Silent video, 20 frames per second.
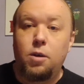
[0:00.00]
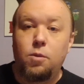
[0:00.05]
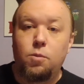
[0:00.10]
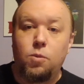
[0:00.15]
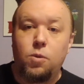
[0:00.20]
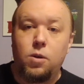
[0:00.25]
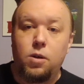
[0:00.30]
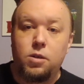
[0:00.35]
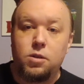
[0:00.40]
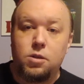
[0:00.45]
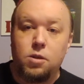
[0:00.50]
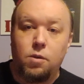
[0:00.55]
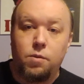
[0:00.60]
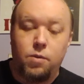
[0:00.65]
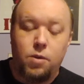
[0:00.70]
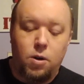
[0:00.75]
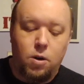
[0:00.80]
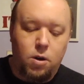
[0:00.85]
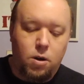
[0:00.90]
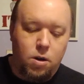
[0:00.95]
one so
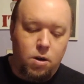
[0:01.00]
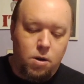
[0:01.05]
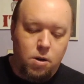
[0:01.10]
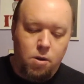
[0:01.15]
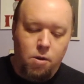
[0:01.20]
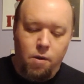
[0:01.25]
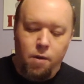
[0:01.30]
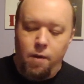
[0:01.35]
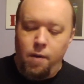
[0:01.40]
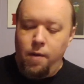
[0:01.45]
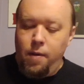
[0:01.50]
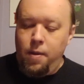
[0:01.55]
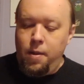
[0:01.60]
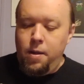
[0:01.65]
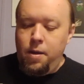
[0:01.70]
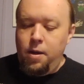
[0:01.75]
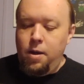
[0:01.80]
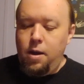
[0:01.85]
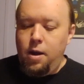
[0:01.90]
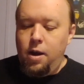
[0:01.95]
far.
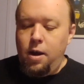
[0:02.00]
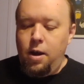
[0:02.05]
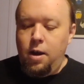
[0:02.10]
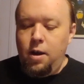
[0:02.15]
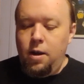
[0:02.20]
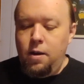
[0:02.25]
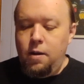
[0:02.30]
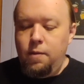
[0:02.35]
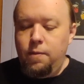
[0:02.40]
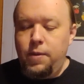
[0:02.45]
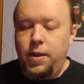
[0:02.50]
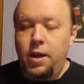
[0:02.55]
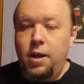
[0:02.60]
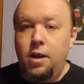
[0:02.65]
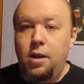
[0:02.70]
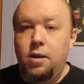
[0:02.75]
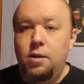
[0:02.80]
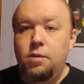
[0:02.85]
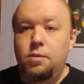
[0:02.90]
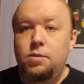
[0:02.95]
And
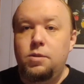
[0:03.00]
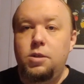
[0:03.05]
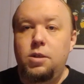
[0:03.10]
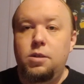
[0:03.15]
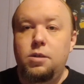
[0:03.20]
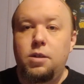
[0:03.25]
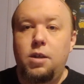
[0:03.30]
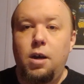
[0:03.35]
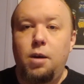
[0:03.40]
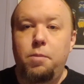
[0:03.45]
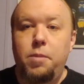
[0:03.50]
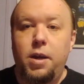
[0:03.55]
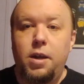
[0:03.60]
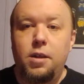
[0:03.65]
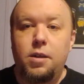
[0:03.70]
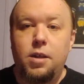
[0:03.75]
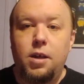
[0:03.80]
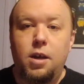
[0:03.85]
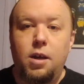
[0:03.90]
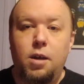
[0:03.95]
then there'll be
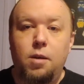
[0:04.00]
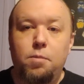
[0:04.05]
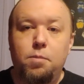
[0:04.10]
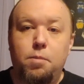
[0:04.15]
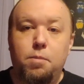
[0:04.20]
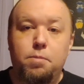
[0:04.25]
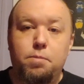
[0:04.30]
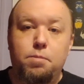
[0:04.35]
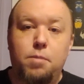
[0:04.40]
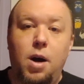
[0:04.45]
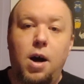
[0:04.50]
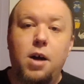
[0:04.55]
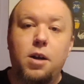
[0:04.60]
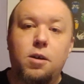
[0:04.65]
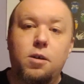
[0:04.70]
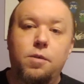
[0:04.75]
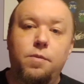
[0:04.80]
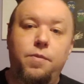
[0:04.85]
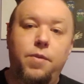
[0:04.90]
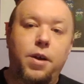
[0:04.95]
the
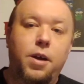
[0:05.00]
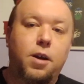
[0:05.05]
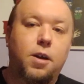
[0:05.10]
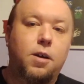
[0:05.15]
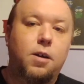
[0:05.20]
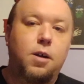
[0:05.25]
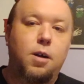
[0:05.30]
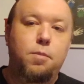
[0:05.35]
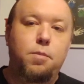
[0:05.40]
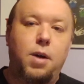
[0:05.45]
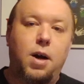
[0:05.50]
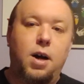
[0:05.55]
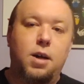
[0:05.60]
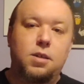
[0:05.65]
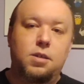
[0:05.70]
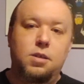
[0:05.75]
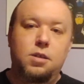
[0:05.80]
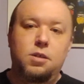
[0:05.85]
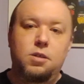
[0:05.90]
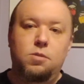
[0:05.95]
modern figure
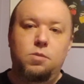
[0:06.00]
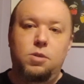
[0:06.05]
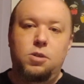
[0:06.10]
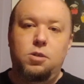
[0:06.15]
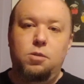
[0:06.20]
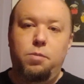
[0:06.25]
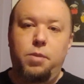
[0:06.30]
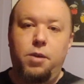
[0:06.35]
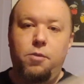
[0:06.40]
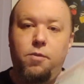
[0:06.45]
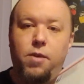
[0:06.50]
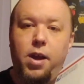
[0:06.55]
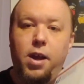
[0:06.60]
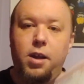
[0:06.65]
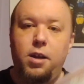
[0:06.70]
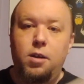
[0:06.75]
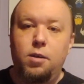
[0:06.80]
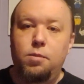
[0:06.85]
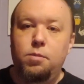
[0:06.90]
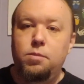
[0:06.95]
unboxings, which will be
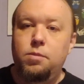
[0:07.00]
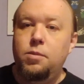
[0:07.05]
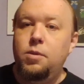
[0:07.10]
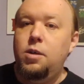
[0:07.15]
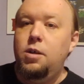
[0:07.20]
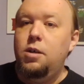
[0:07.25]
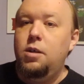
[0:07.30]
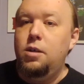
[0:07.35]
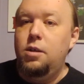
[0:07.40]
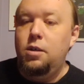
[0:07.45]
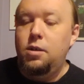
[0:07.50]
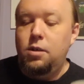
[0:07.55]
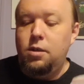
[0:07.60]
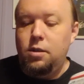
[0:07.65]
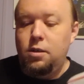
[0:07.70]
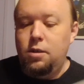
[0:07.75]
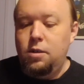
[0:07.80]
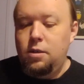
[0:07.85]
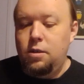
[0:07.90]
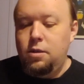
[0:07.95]
random.
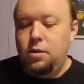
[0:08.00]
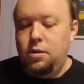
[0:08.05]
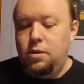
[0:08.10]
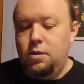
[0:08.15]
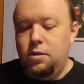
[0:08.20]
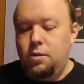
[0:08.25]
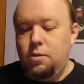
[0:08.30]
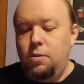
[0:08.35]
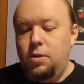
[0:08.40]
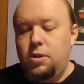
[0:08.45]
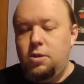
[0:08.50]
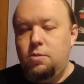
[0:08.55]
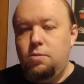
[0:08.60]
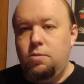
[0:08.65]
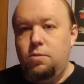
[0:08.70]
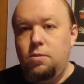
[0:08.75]
Which